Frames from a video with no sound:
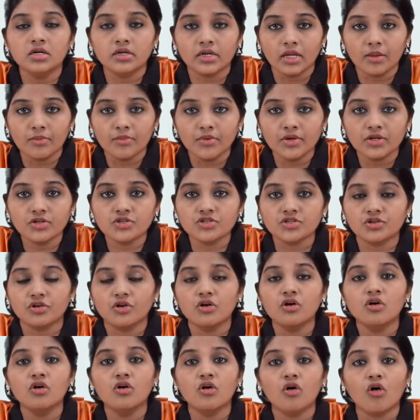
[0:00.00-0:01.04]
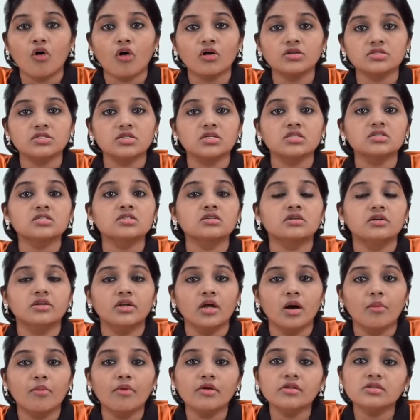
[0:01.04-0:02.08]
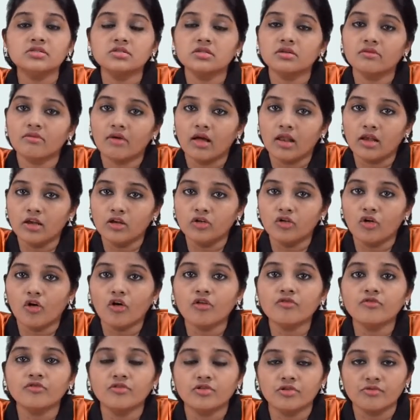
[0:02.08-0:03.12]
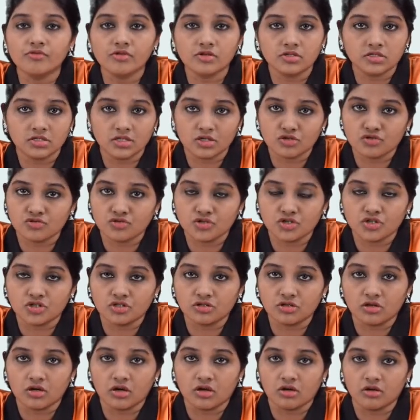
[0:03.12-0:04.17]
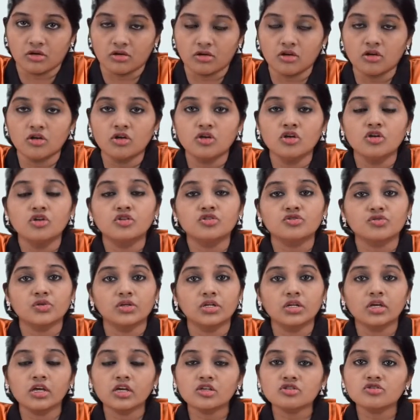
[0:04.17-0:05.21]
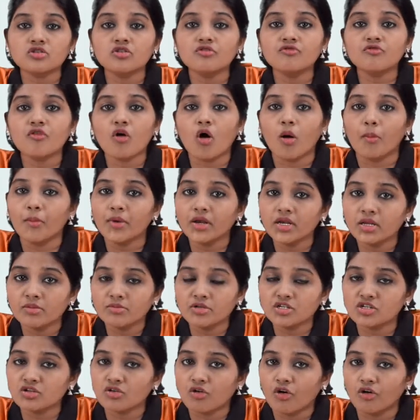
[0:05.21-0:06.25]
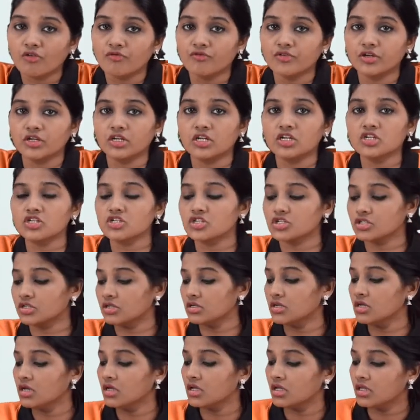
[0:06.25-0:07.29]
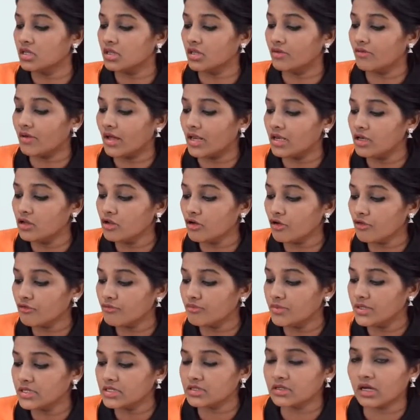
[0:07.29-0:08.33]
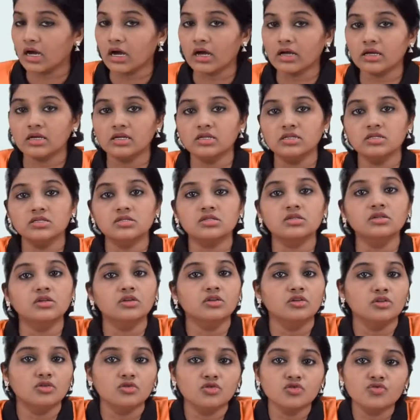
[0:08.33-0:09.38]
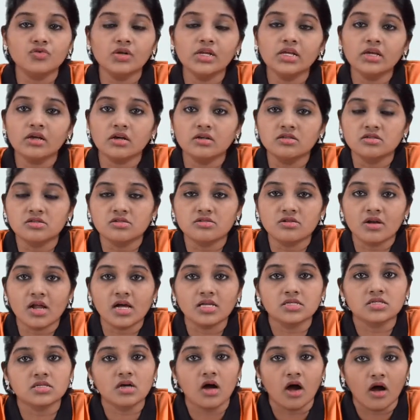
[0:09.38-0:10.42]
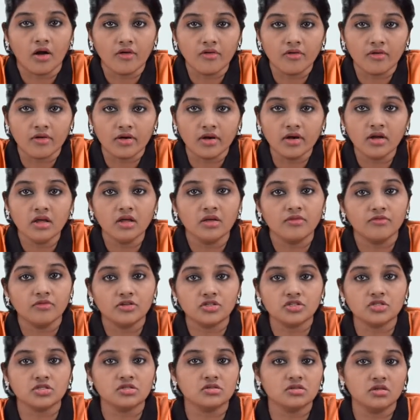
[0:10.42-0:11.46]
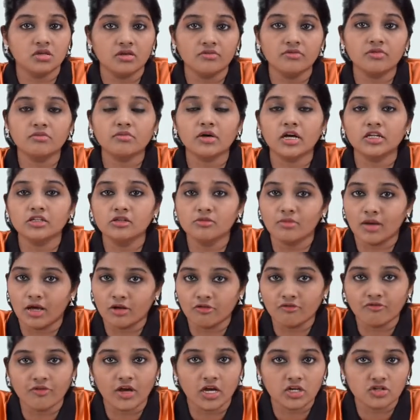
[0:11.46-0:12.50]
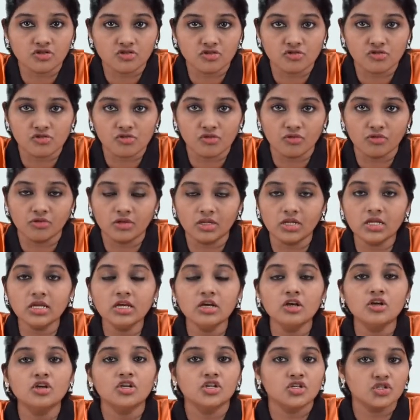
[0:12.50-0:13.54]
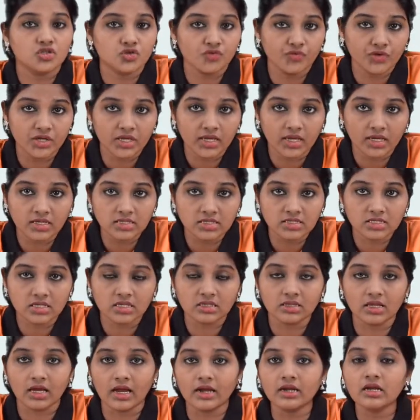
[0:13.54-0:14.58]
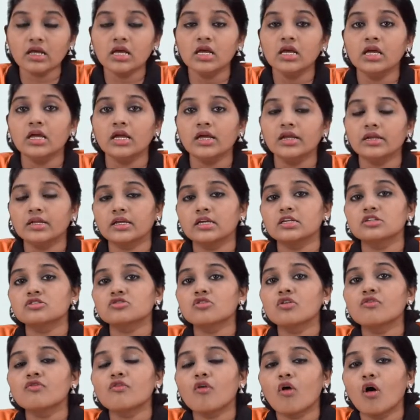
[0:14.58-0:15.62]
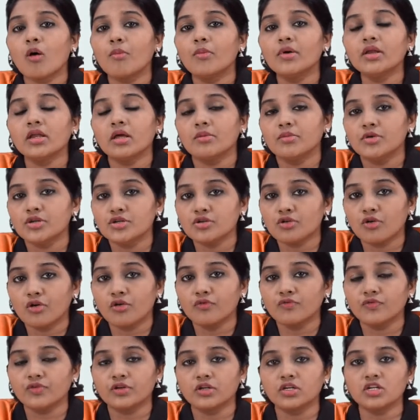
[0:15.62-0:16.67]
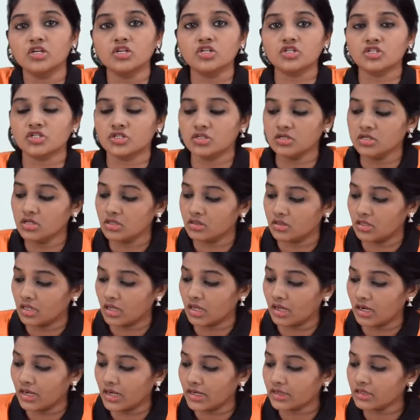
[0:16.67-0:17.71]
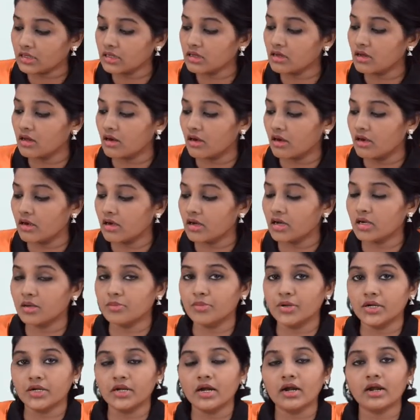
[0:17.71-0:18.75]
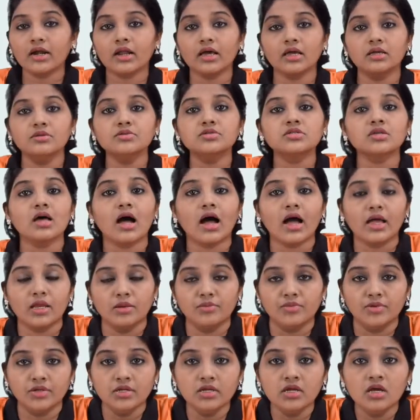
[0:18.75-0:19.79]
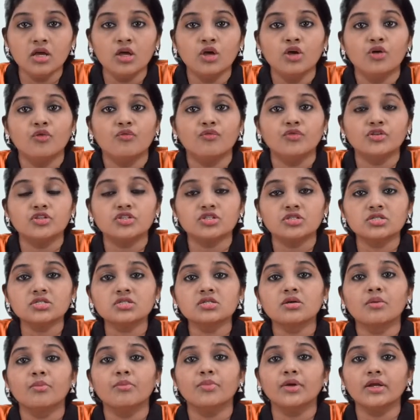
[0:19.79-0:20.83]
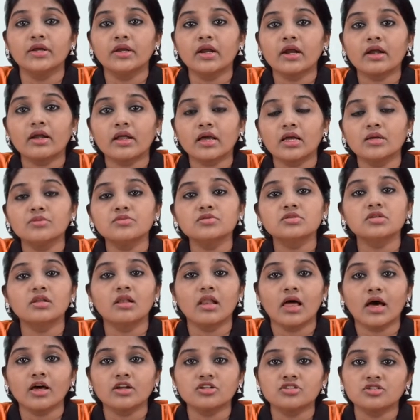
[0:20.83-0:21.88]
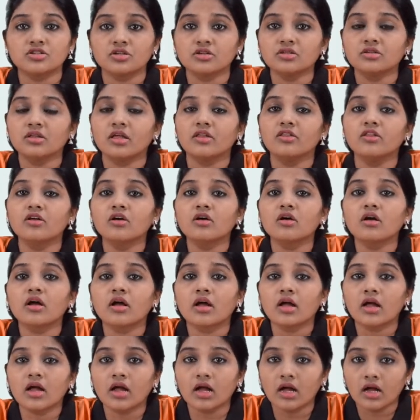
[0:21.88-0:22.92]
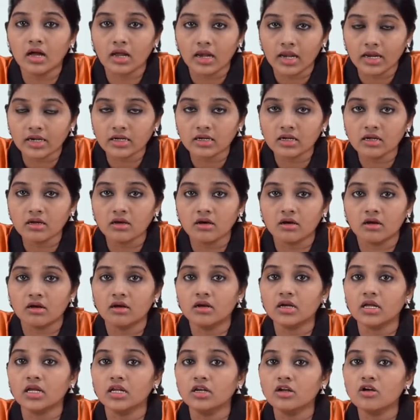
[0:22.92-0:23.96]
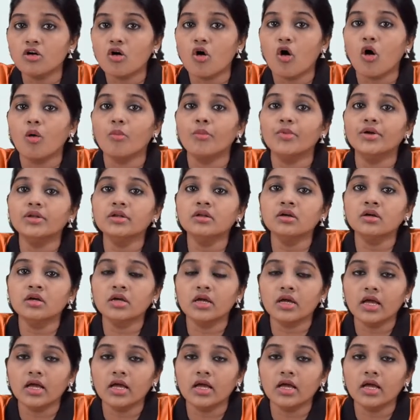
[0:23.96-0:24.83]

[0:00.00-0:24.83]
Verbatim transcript: temperature causes doubles the value of reverse saturation current. So in case of common emitter configuration, the value of beta is usually considered as 100 which is given by the manufacturer only. So we can say that in case of common emitter configuration, the collector current is beta times IB which is beta times larger than the collector current in common